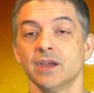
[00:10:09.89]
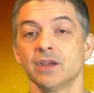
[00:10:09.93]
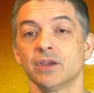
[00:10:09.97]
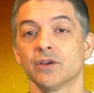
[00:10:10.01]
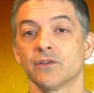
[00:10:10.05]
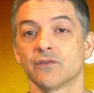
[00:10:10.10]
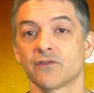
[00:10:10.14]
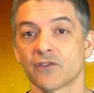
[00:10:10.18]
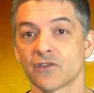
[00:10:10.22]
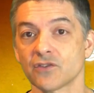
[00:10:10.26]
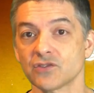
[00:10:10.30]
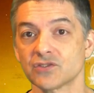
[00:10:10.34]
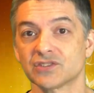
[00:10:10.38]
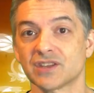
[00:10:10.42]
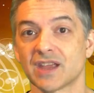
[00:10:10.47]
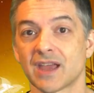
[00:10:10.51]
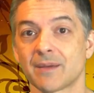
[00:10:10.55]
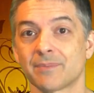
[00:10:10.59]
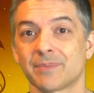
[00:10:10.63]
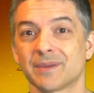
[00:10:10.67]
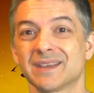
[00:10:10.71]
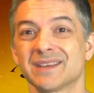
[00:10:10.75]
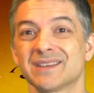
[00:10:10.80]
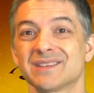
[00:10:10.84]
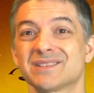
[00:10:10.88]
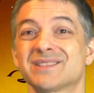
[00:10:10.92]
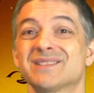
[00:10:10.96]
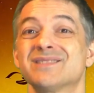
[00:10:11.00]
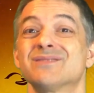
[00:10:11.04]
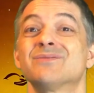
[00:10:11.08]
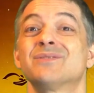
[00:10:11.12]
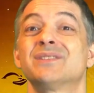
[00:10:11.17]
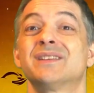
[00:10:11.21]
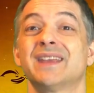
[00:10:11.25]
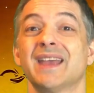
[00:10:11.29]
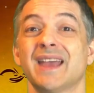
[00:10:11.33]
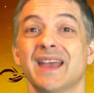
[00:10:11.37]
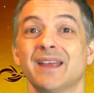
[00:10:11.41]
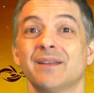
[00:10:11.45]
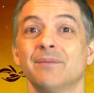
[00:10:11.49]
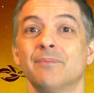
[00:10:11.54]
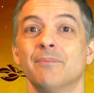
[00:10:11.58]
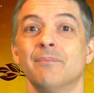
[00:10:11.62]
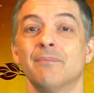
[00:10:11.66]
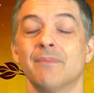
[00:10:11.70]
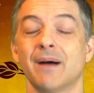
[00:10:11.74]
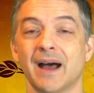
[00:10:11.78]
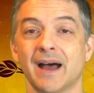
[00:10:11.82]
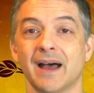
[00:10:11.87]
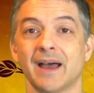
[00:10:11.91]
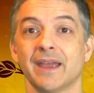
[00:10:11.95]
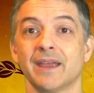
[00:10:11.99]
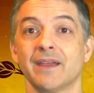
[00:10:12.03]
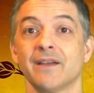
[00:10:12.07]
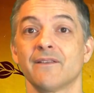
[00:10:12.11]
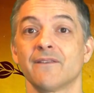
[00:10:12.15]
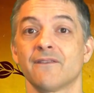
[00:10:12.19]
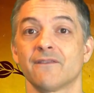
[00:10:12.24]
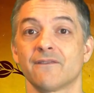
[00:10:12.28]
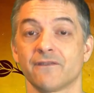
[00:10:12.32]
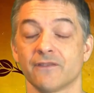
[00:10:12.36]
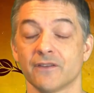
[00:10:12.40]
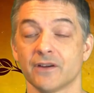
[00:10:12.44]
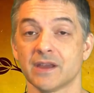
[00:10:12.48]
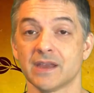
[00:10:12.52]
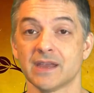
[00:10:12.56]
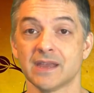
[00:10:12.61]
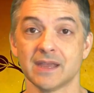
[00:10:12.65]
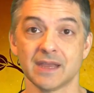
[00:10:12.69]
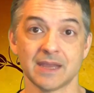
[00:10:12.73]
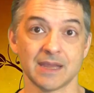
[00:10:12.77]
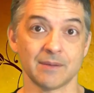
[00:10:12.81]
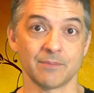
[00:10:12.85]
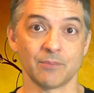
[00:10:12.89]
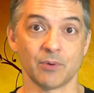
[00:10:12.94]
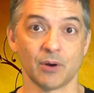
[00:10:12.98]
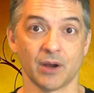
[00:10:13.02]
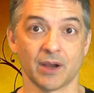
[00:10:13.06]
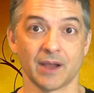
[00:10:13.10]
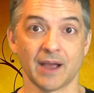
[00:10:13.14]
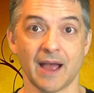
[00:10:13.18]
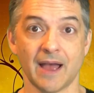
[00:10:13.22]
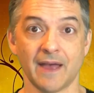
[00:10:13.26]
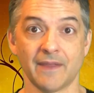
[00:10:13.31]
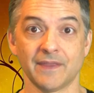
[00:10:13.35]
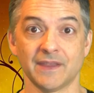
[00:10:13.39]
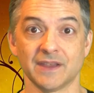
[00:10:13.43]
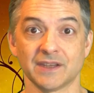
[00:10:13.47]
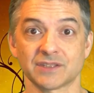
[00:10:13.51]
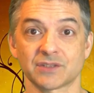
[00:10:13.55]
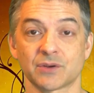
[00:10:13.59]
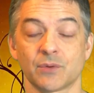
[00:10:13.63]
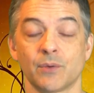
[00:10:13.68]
Your first step is to get my free ebook on this.